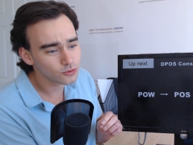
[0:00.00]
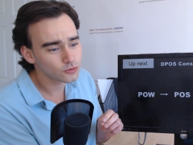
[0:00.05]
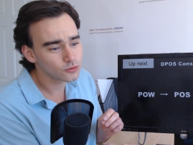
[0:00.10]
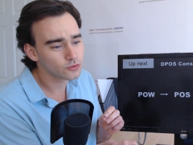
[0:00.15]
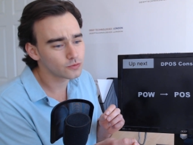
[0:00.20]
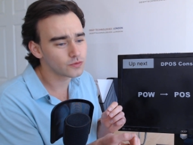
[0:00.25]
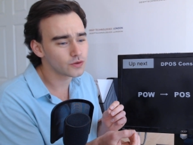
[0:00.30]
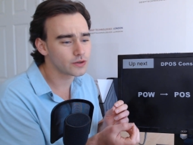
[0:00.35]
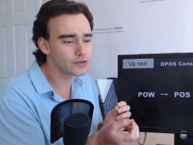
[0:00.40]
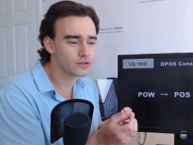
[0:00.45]

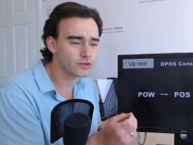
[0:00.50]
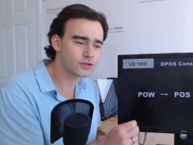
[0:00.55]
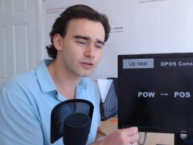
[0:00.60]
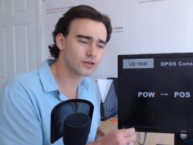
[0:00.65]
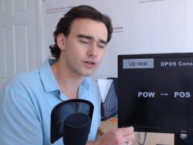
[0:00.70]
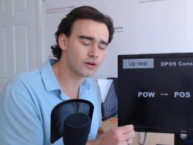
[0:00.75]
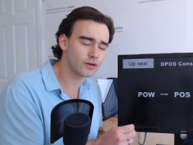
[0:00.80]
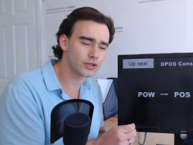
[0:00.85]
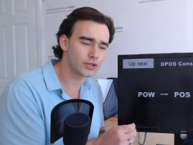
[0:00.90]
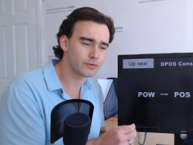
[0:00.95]
although you
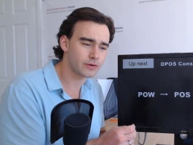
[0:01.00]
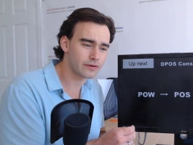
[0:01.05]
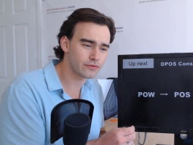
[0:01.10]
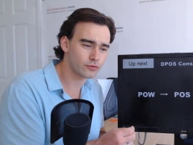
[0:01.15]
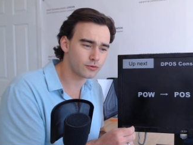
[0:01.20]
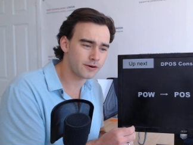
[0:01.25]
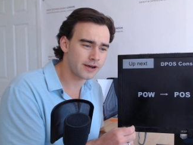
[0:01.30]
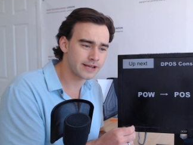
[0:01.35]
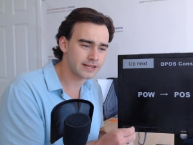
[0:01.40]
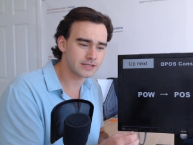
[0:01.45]
could argue
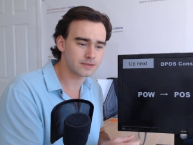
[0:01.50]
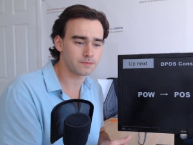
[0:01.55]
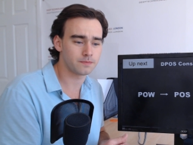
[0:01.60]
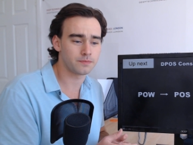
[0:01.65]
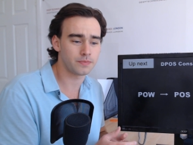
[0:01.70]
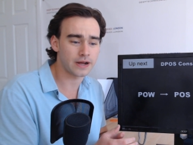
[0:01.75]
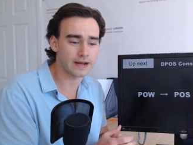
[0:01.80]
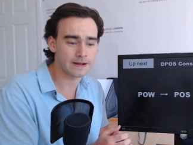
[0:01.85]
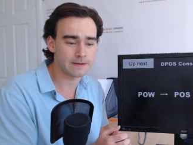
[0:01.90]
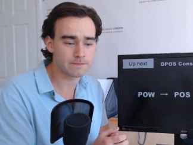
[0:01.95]
otherwise,
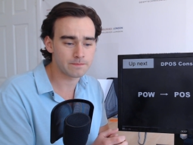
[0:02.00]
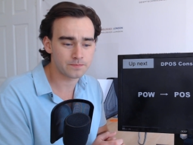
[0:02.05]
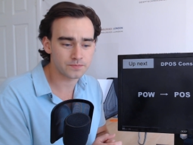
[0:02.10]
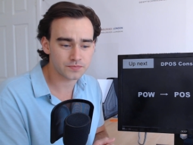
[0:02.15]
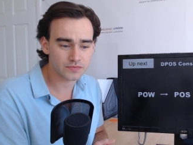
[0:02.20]
but